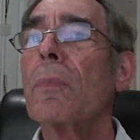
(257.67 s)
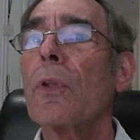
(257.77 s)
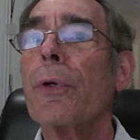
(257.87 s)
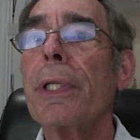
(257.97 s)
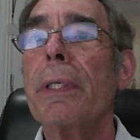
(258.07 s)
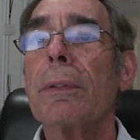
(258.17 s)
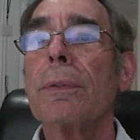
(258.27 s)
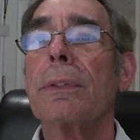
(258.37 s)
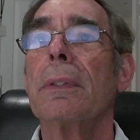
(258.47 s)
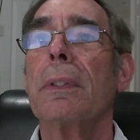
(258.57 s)
30
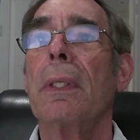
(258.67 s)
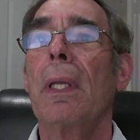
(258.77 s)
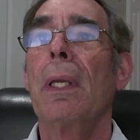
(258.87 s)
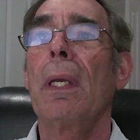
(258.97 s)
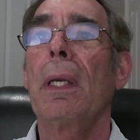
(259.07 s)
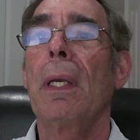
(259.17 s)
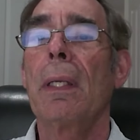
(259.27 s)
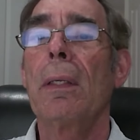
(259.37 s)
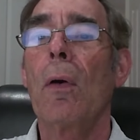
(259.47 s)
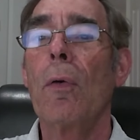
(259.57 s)
years.
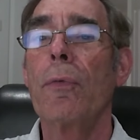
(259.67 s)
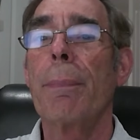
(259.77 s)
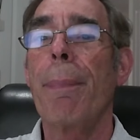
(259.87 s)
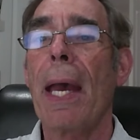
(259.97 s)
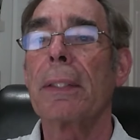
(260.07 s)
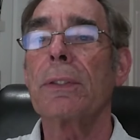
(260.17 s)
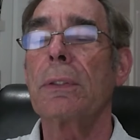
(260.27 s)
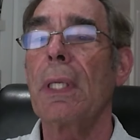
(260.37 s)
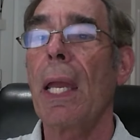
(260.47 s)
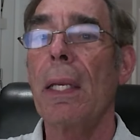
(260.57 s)
And over the past